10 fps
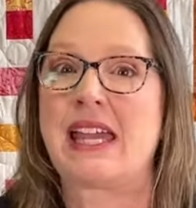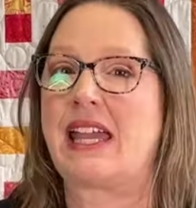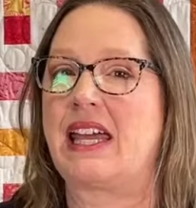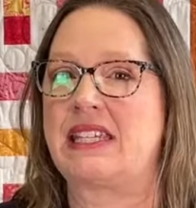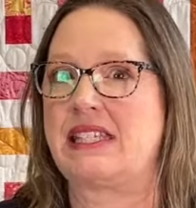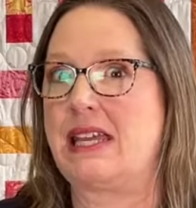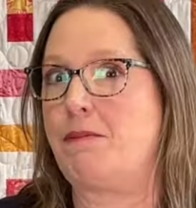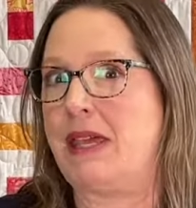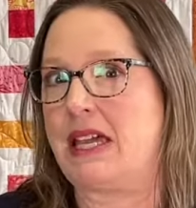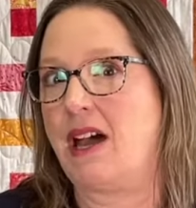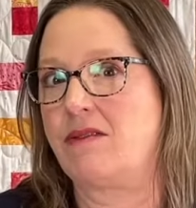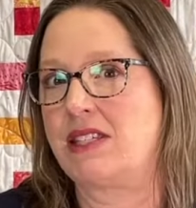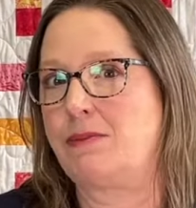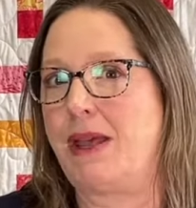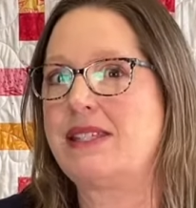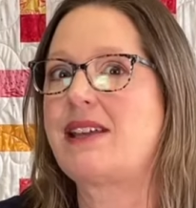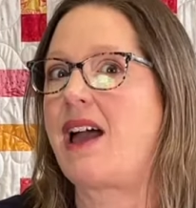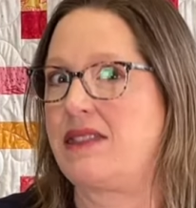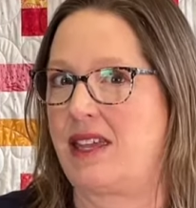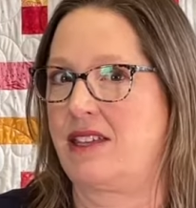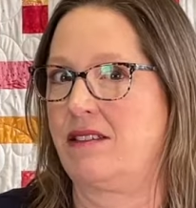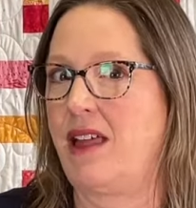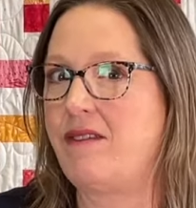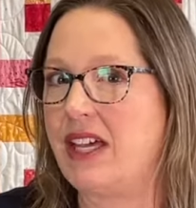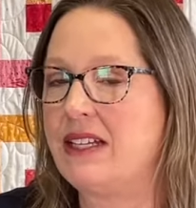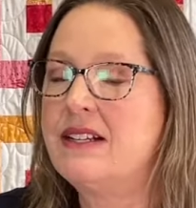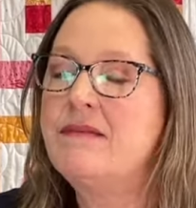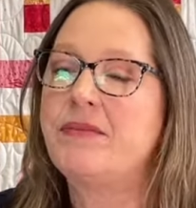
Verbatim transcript: can get a sneak peek of the space. I think you'll love it.